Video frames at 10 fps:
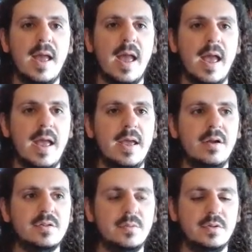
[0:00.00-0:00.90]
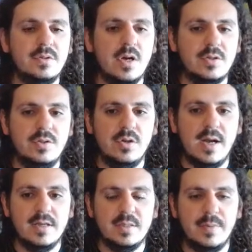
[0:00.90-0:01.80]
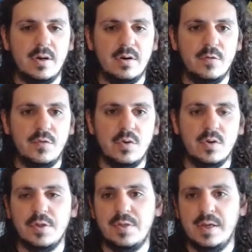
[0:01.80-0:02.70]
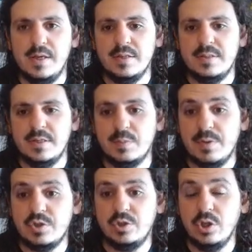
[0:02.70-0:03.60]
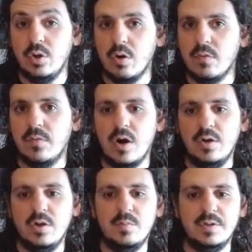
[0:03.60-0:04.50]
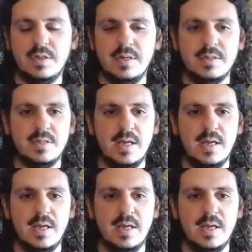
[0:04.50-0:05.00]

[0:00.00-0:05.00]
And I also want to talk to you guys about a few other things, and especially low volume with this,